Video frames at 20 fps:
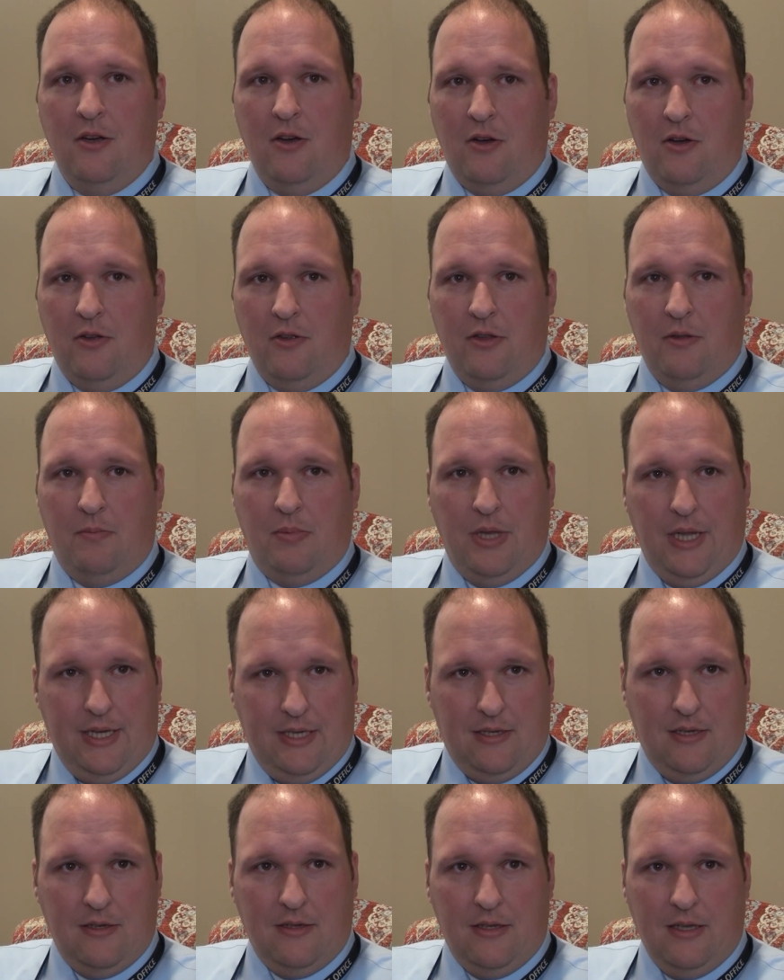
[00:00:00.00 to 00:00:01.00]
all the
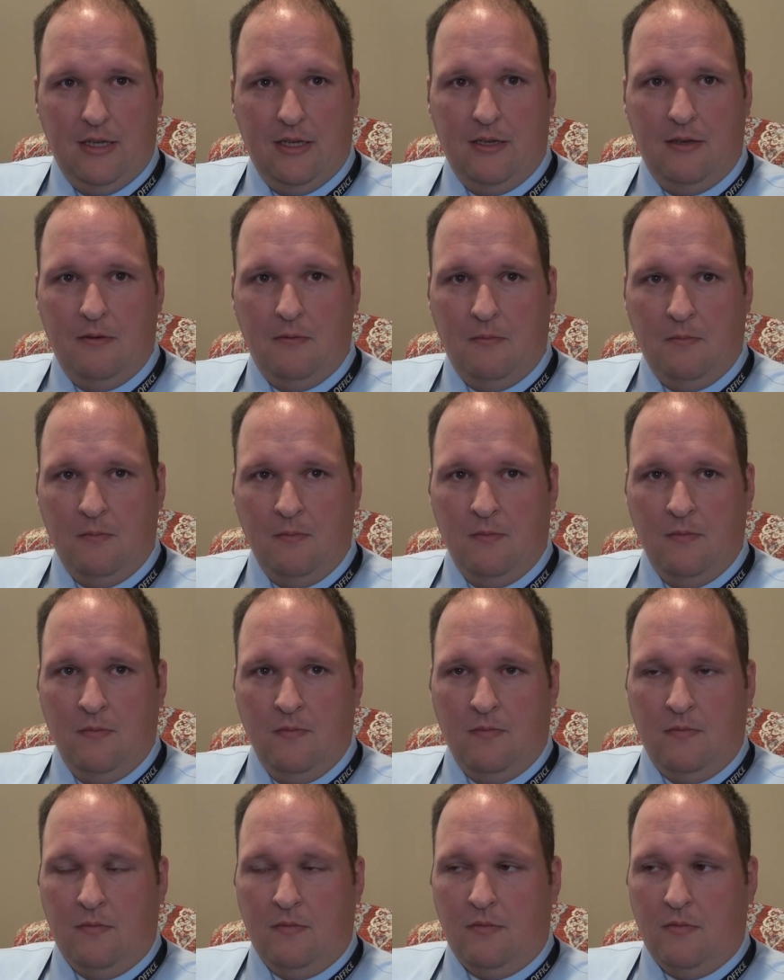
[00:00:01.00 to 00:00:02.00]
places that,
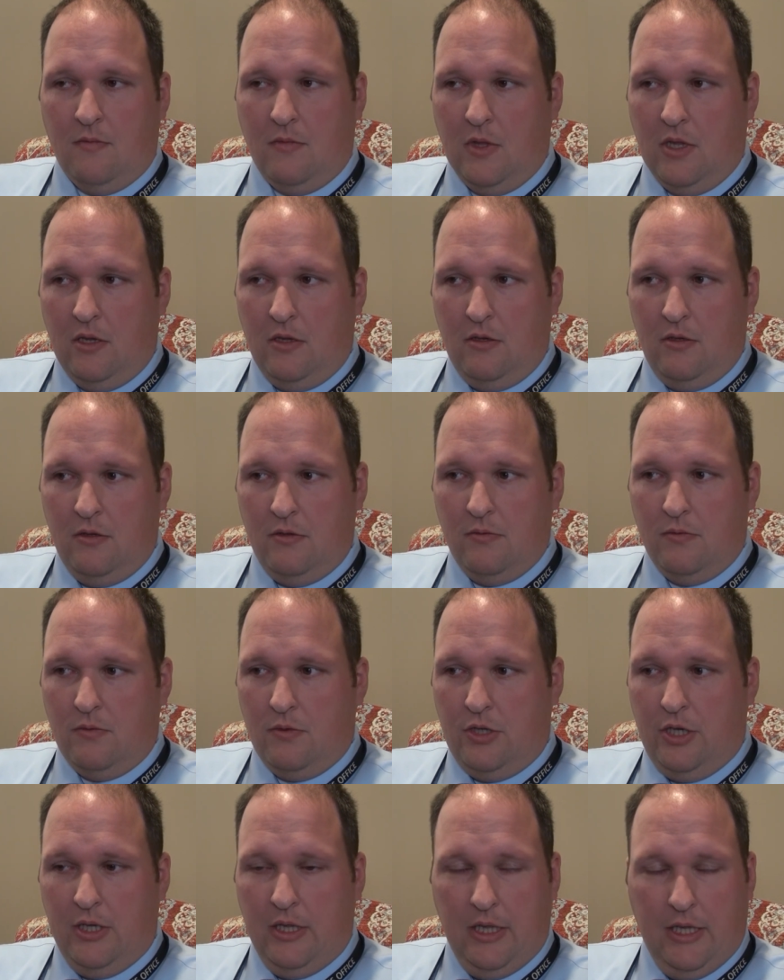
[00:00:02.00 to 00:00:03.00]
you know,
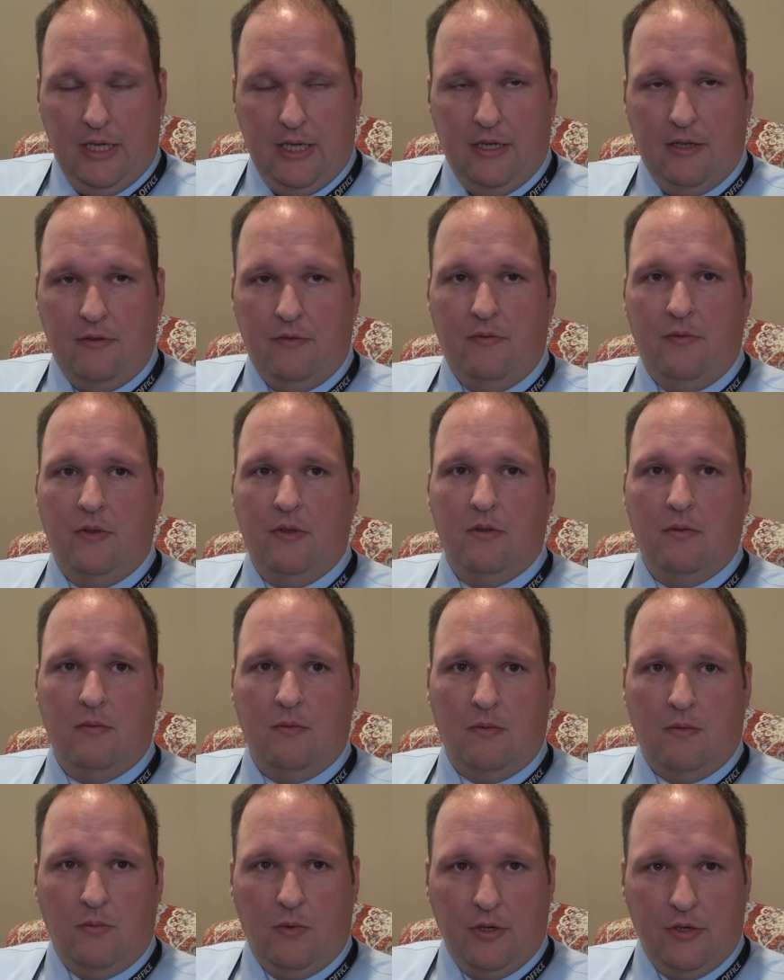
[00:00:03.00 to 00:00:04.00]
she lived,
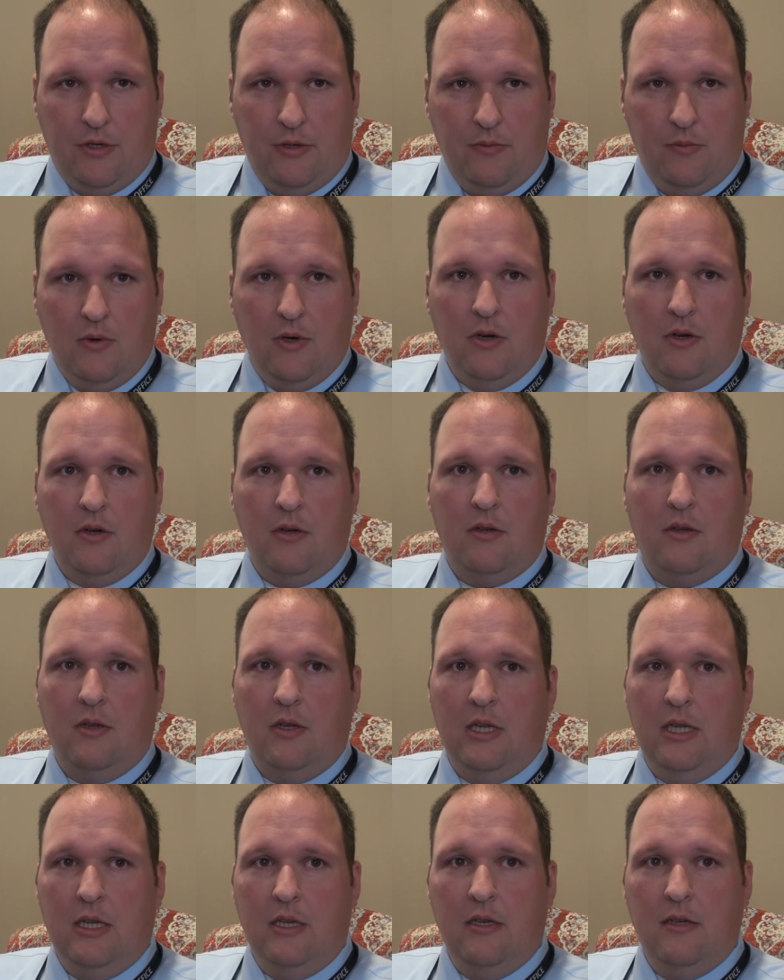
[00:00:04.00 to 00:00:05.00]
where she worked,
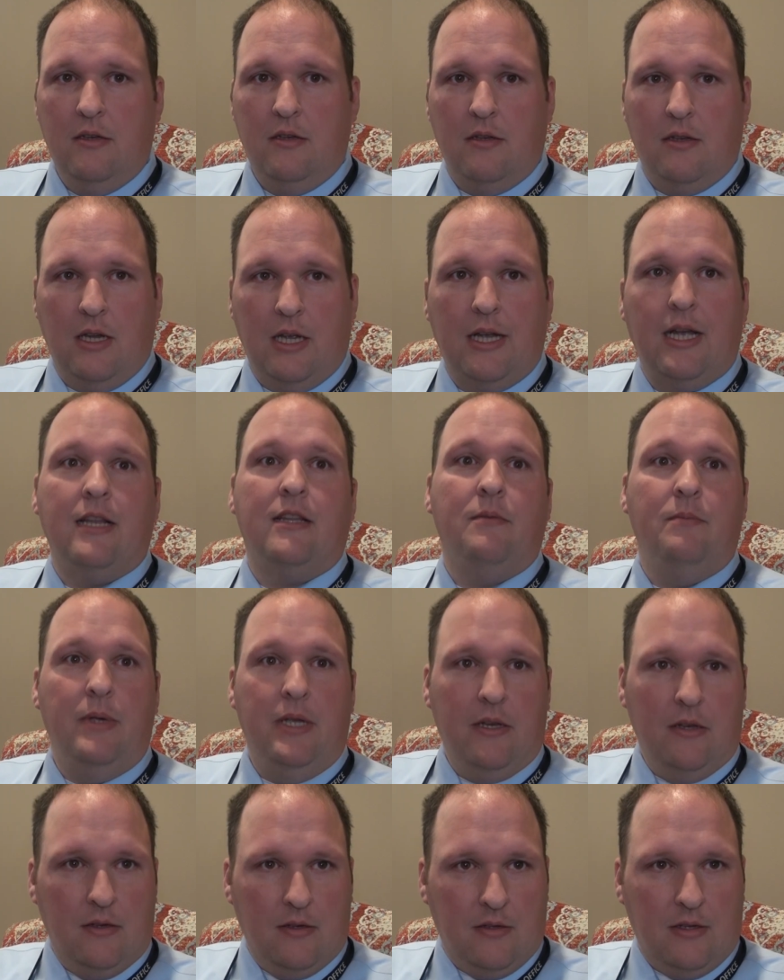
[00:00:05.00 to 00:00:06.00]
and I got to
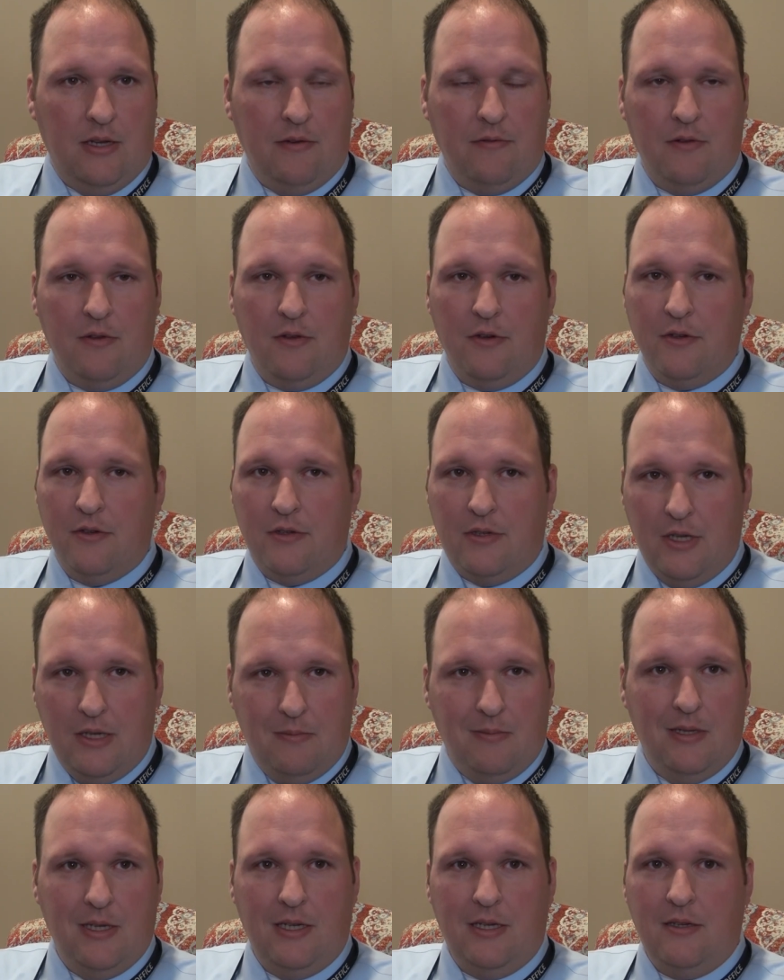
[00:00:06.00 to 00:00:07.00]
meet several of her
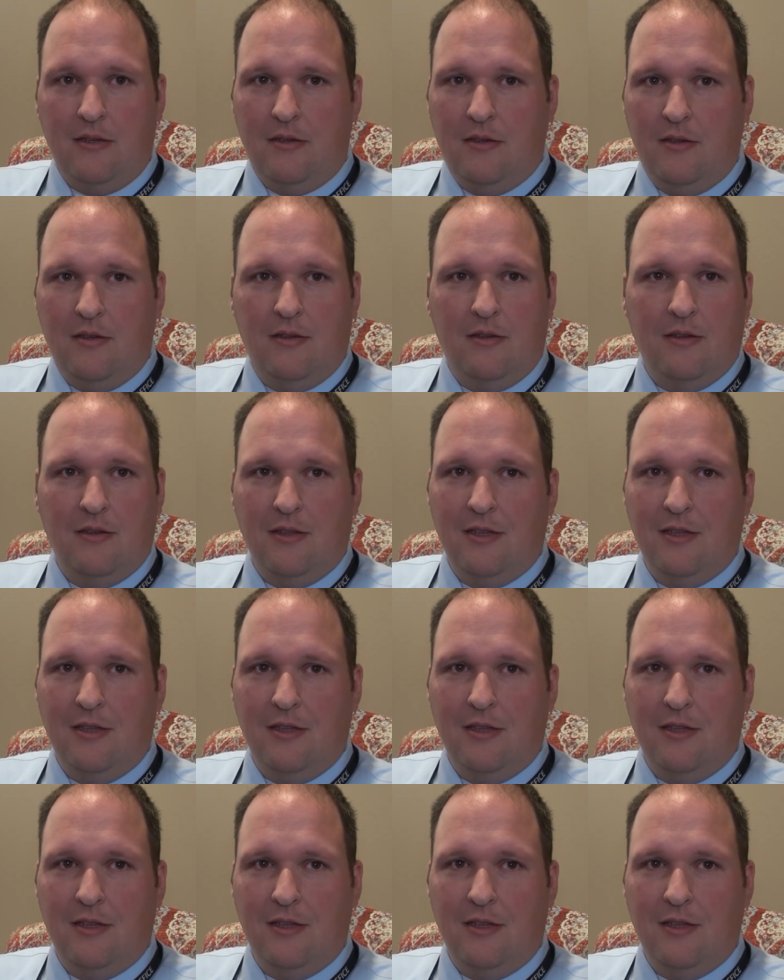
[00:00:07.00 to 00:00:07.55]
siblings.